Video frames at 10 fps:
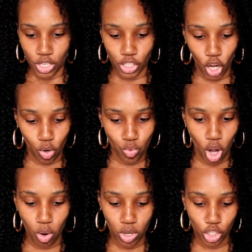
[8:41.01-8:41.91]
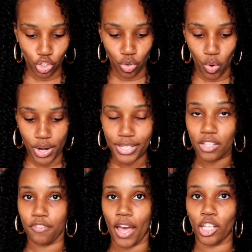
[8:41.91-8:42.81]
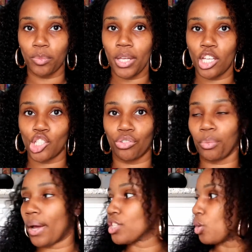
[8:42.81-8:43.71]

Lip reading: So Noah's chore is to vacuum the entryway.